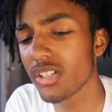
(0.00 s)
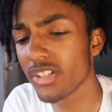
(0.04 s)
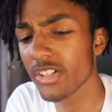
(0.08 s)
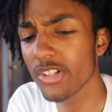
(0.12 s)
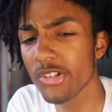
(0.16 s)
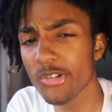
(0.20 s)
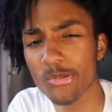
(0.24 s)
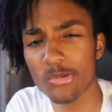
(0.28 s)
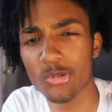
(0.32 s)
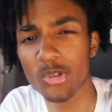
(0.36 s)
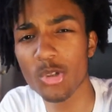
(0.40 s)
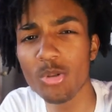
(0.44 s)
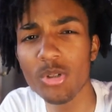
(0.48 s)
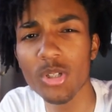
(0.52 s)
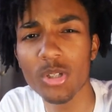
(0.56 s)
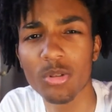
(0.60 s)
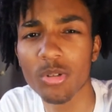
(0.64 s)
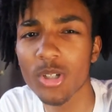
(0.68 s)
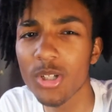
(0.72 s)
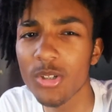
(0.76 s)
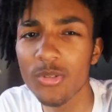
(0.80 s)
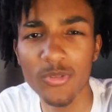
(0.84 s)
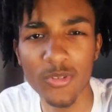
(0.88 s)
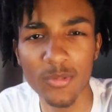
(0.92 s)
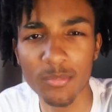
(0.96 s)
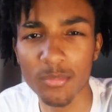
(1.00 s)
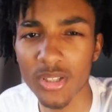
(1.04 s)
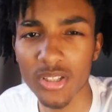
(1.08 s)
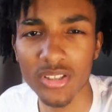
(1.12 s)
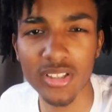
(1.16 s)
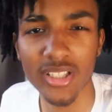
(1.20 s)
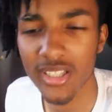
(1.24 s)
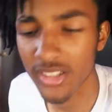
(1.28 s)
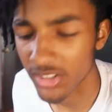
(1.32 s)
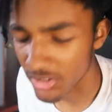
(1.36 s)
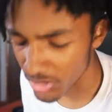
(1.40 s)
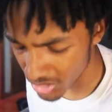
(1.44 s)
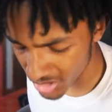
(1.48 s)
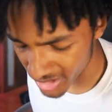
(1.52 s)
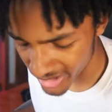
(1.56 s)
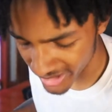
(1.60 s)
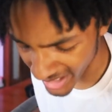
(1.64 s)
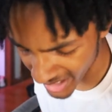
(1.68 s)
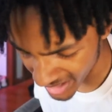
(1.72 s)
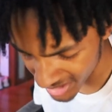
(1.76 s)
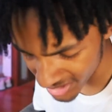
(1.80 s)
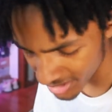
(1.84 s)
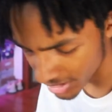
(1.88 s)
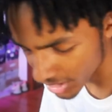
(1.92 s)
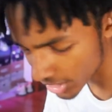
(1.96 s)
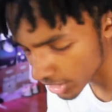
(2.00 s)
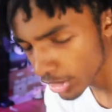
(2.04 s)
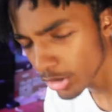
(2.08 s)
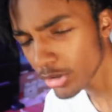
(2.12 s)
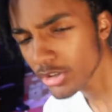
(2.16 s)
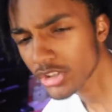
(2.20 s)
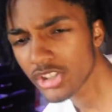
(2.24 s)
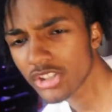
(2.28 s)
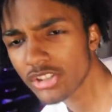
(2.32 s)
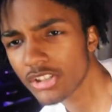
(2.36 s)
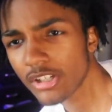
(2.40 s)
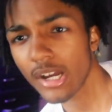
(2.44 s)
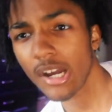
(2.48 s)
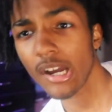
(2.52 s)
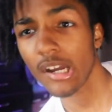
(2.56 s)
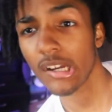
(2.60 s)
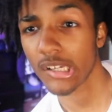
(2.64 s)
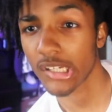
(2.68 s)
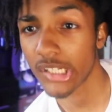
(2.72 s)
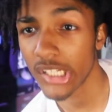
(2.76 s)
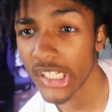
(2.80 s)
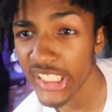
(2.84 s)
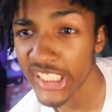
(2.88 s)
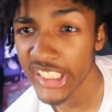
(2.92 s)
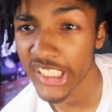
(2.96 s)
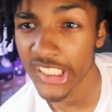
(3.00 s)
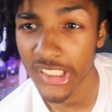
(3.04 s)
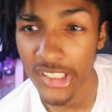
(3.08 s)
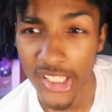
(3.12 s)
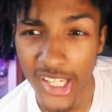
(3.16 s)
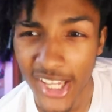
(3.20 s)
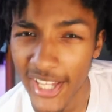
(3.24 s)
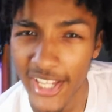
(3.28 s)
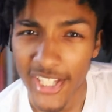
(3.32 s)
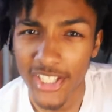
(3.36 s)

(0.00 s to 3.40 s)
No, do it woven, bro. Like, you're not the cult, you're not cooking,